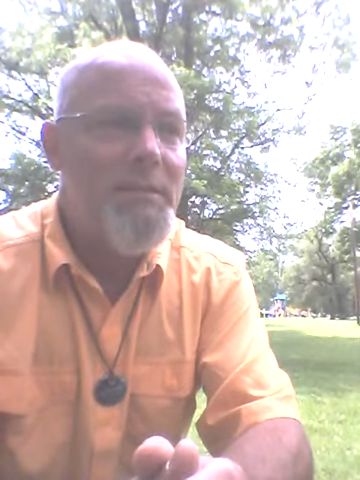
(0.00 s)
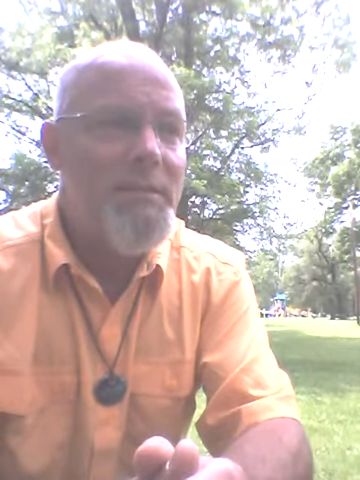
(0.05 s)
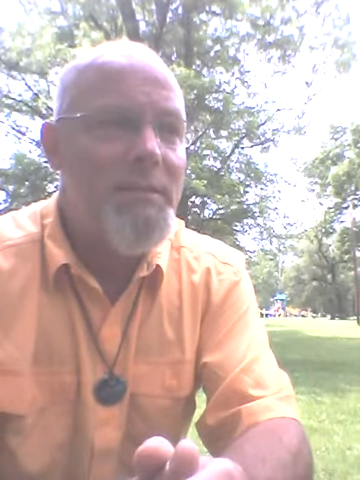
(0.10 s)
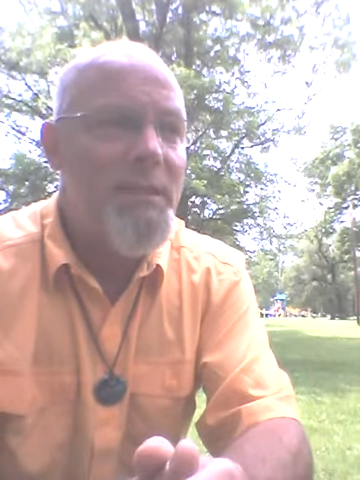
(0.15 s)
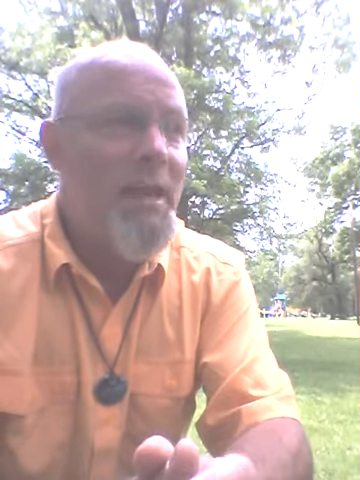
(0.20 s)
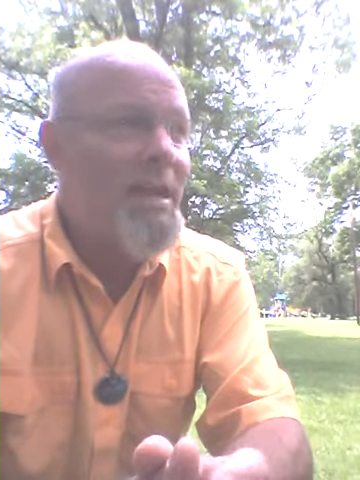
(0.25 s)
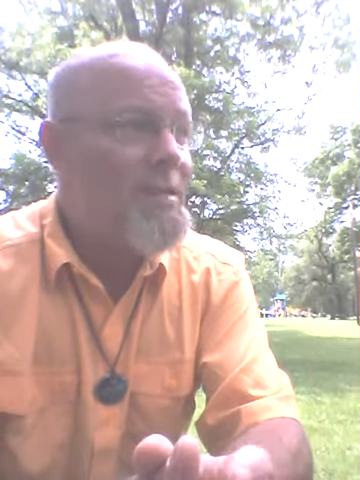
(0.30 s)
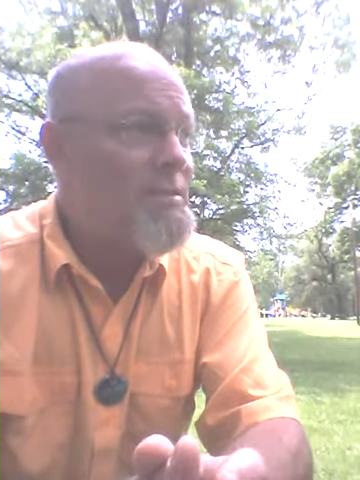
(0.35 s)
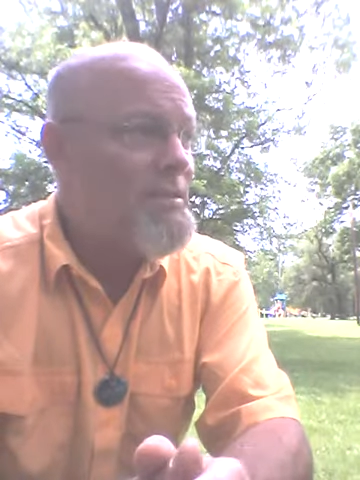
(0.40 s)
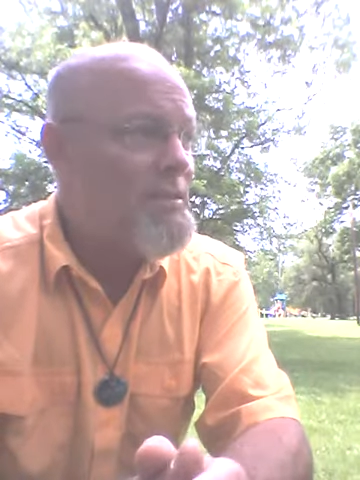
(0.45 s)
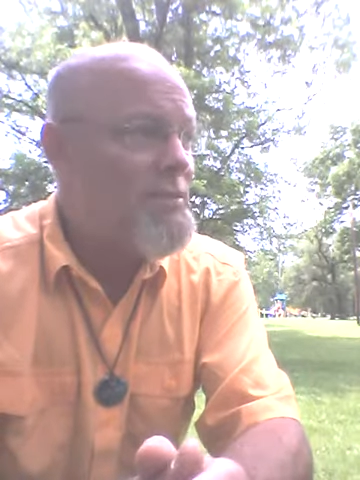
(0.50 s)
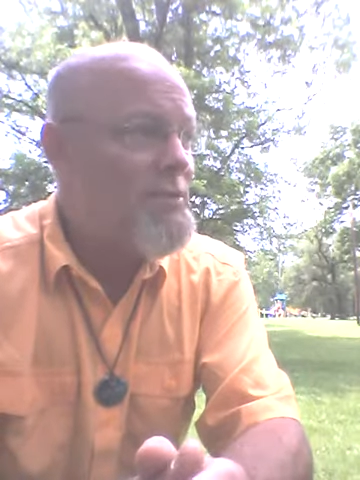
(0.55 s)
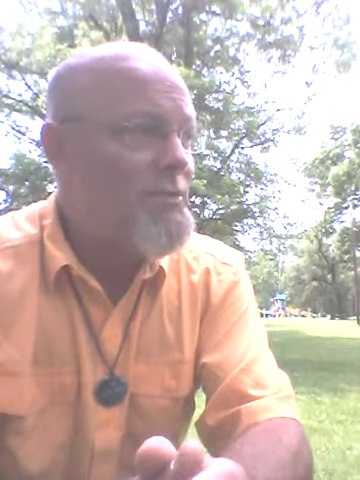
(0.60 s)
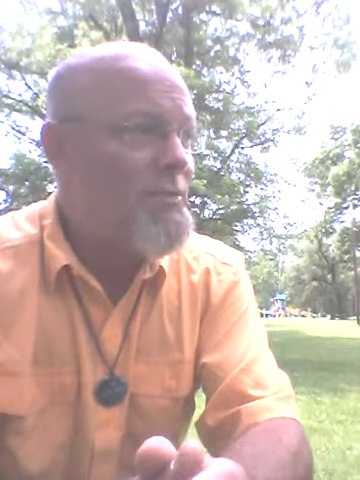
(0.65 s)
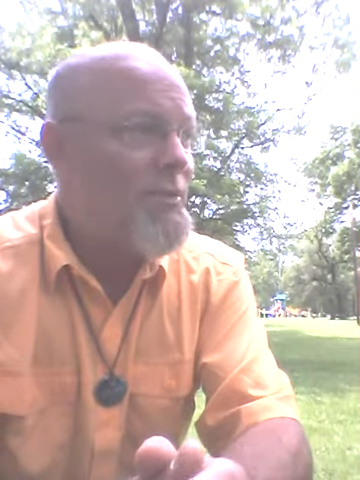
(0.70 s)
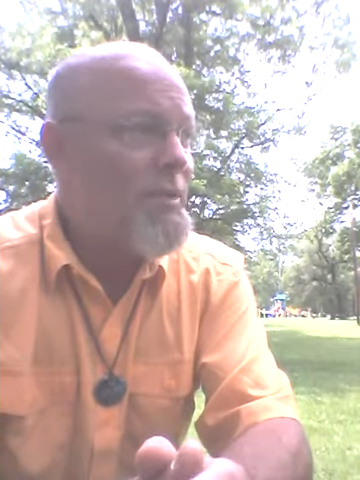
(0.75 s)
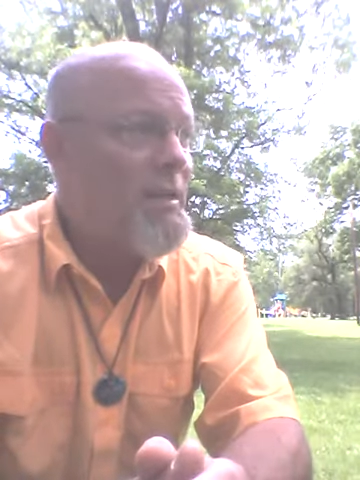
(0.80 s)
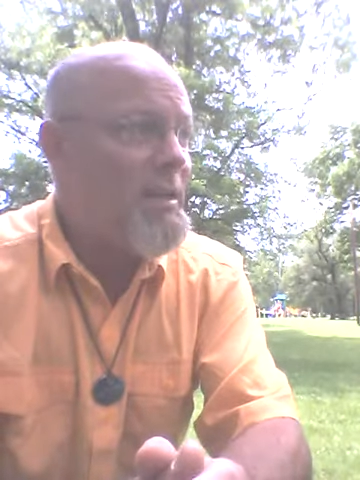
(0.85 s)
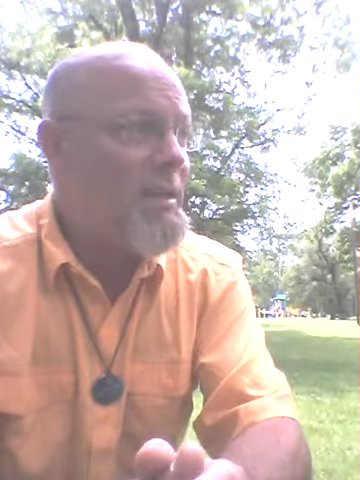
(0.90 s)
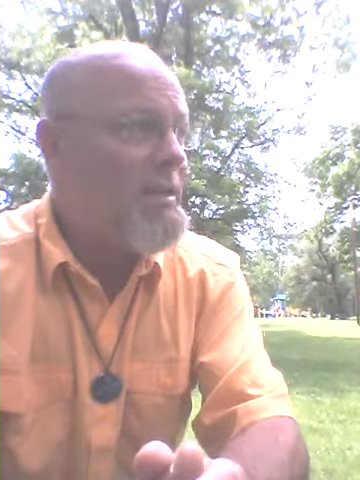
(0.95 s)
that's a
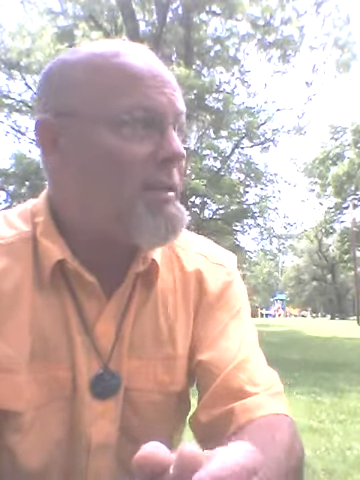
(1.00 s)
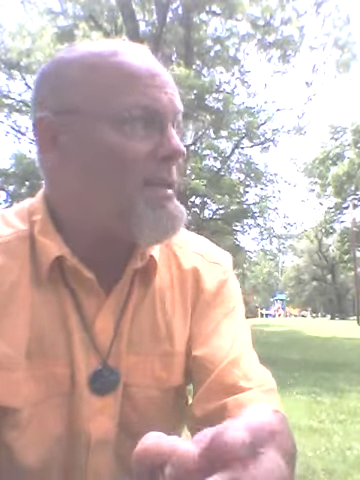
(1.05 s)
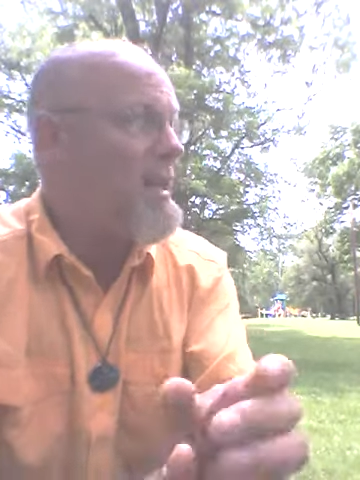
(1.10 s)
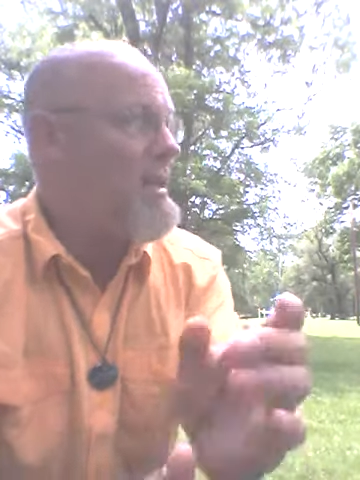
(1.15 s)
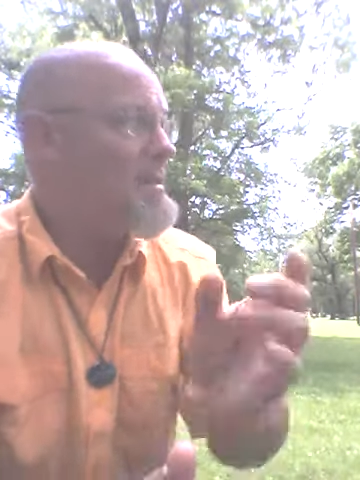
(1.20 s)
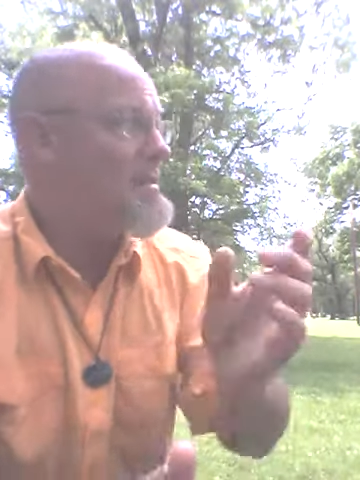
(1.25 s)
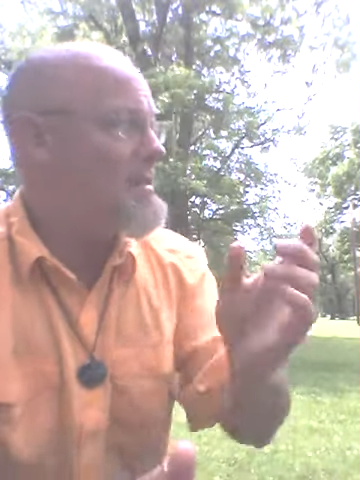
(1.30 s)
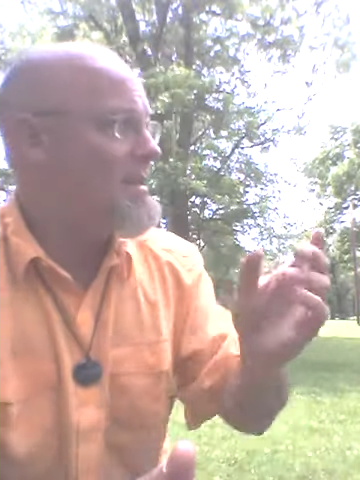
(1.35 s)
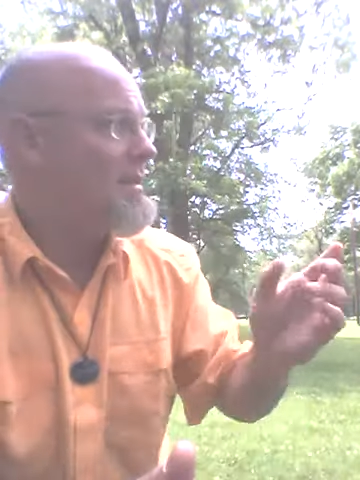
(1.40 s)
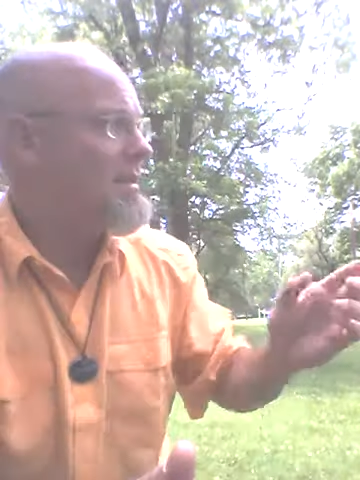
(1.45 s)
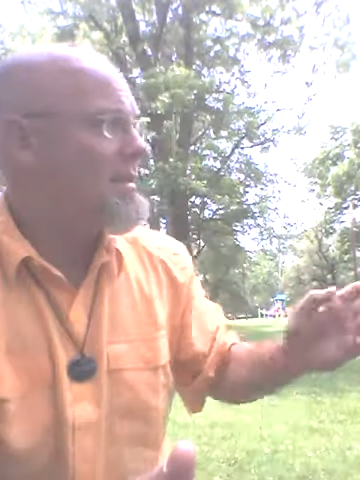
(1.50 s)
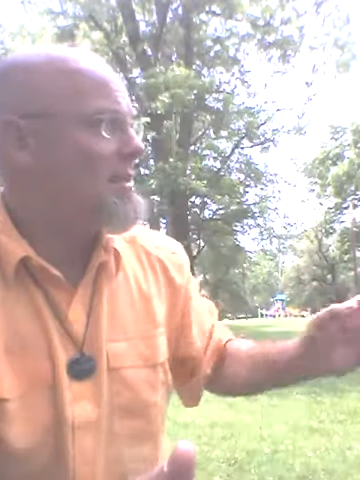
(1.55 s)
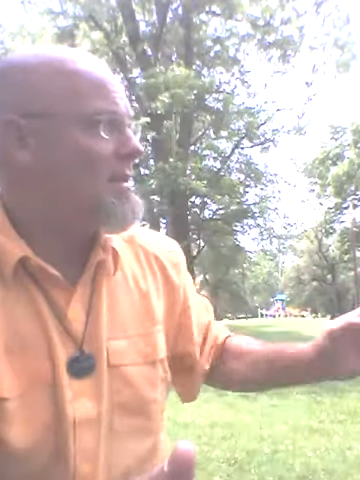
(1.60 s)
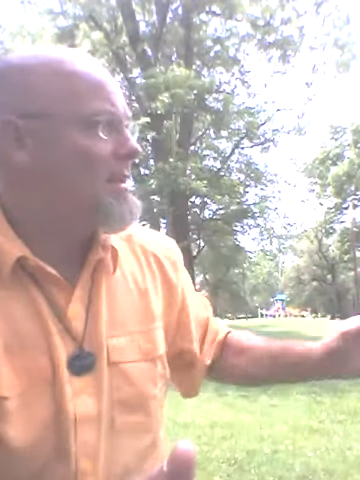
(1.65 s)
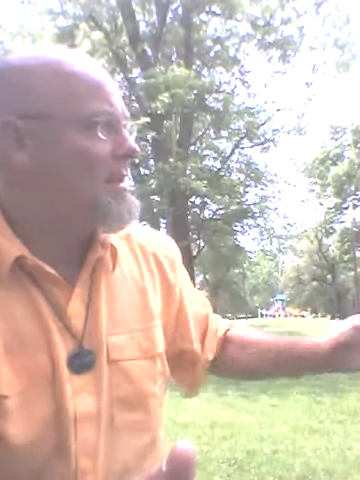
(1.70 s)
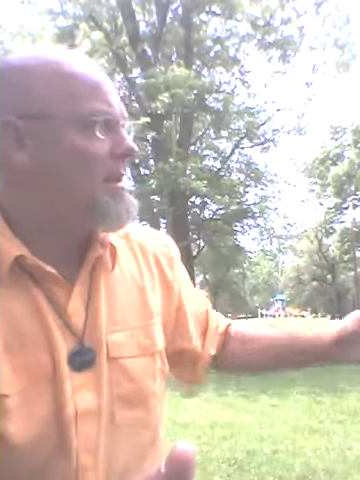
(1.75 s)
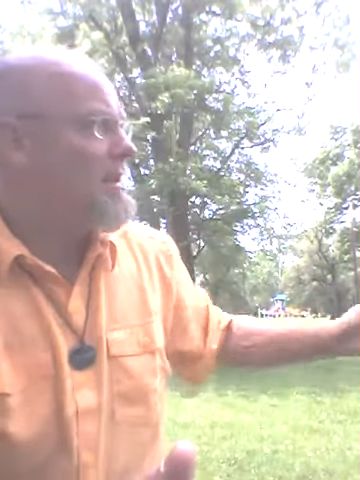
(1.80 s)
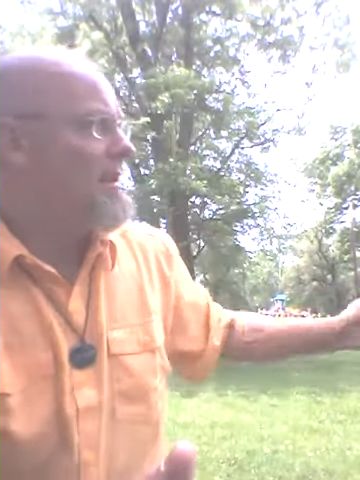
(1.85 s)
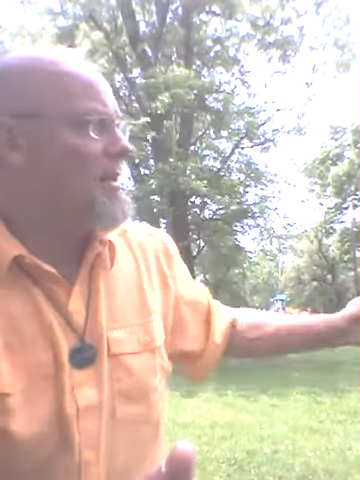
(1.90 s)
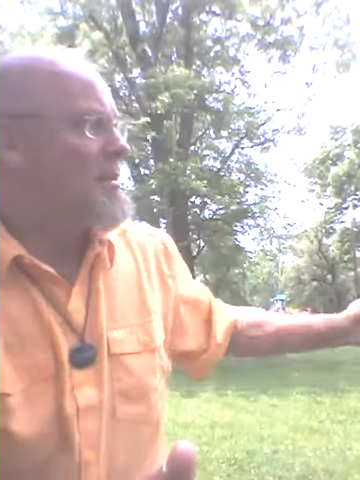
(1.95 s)
tree, that's a
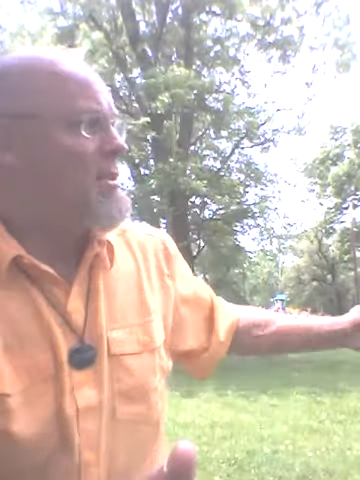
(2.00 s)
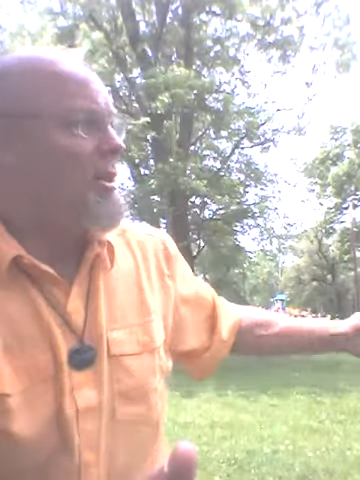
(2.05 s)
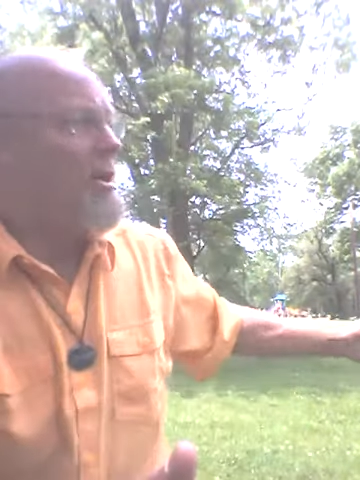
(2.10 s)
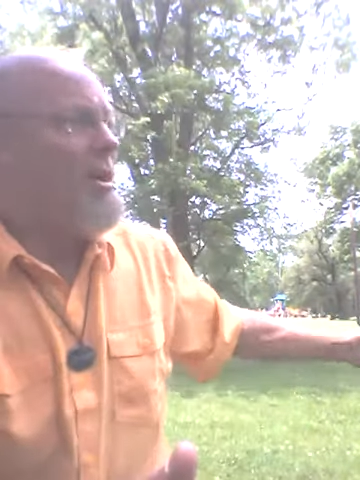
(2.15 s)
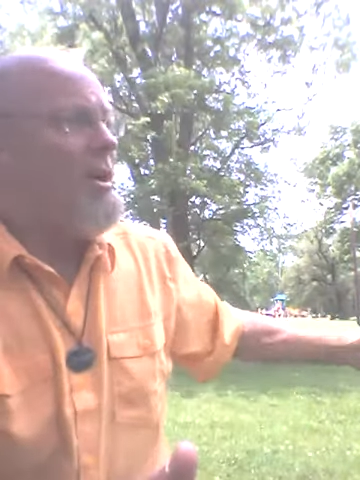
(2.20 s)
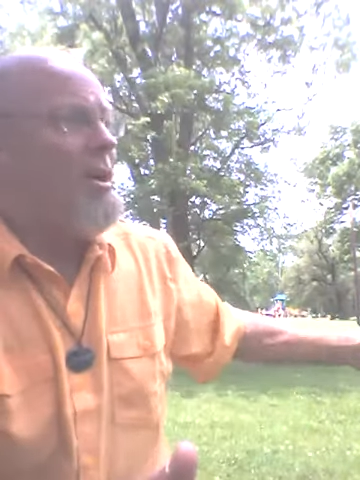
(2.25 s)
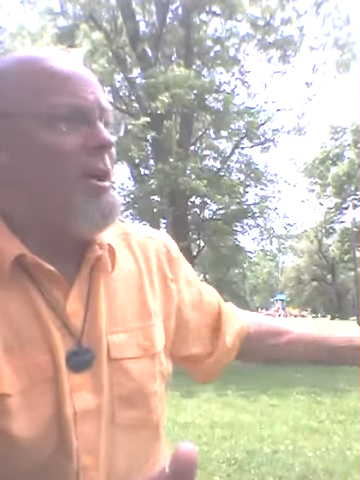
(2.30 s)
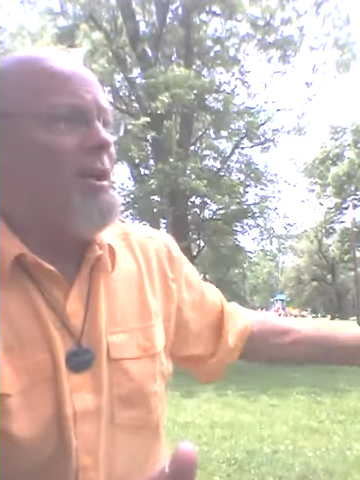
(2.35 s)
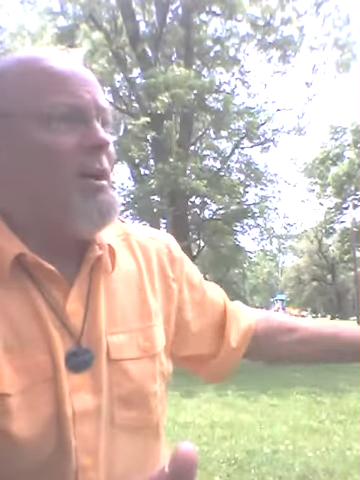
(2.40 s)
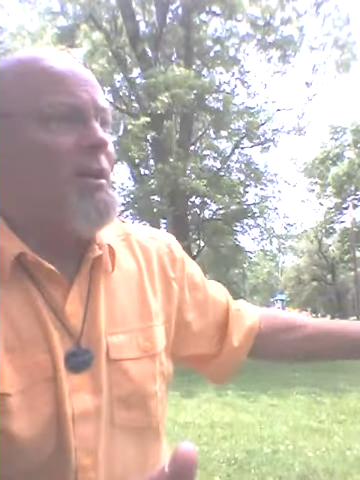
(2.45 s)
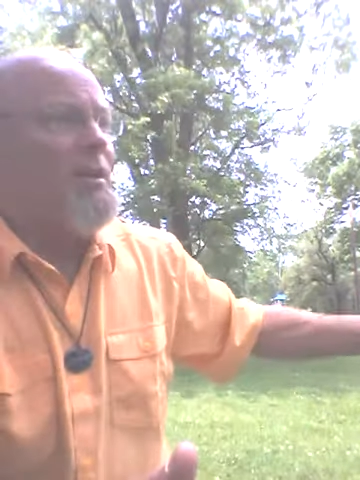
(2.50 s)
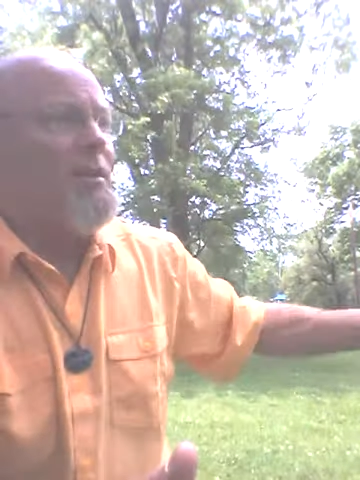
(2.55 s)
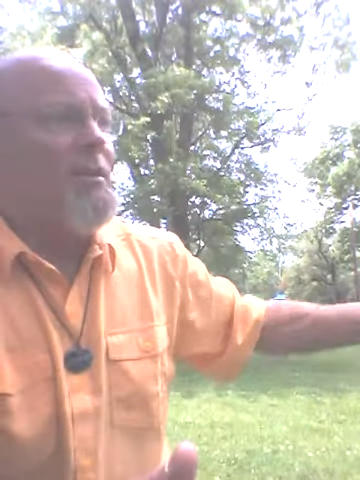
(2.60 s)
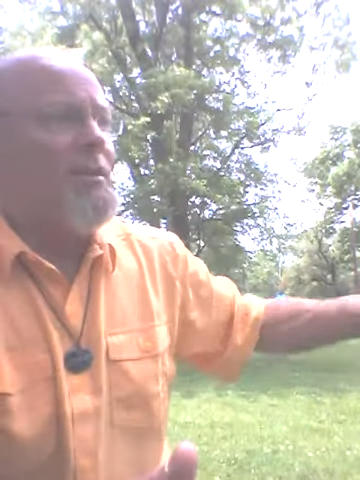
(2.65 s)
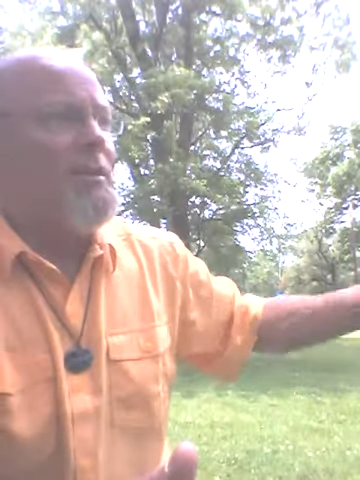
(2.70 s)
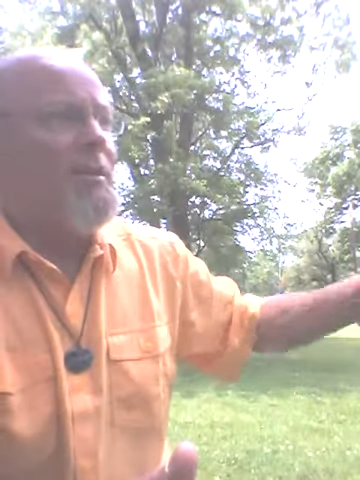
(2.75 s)
car,